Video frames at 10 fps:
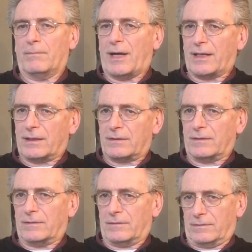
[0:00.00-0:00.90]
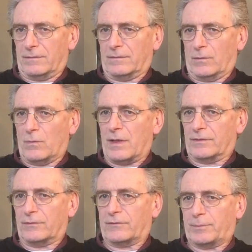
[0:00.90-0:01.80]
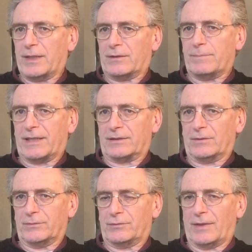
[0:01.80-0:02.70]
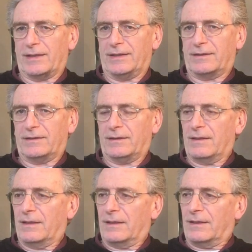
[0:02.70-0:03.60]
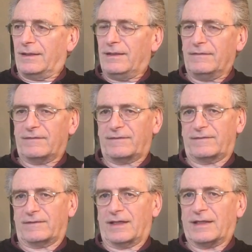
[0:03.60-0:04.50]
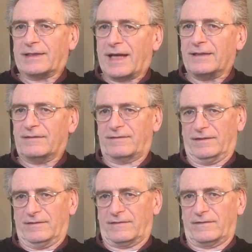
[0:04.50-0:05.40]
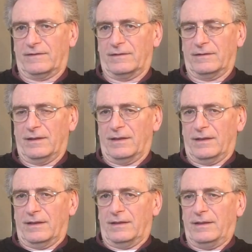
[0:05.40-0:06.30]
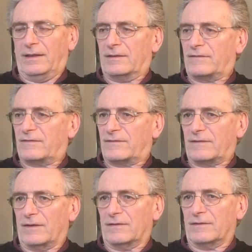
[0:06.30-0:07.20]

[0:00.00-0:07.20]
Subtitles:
by the ones who speak about non-duality is an analysis. It's